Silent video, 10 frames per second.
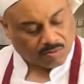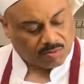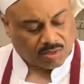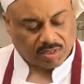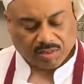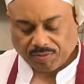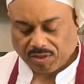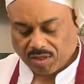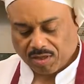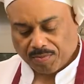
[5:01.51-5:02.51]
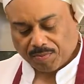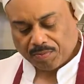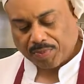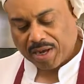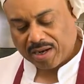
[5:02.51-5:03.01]
one of the
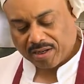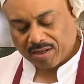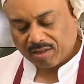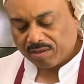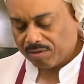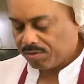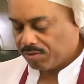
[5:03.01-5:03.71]
better